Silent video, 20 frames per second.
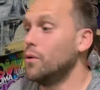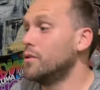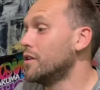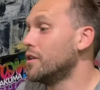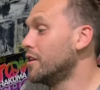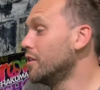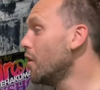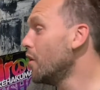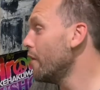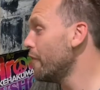So
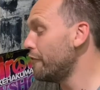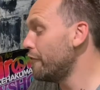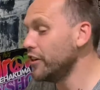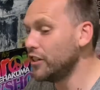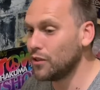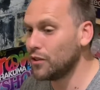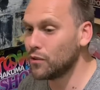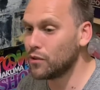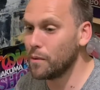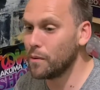they're not
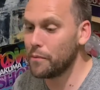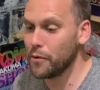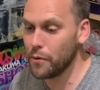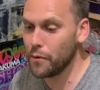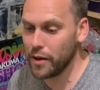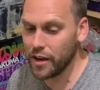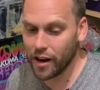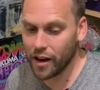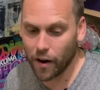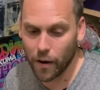official
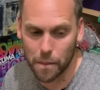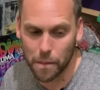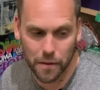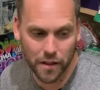Subbuteo,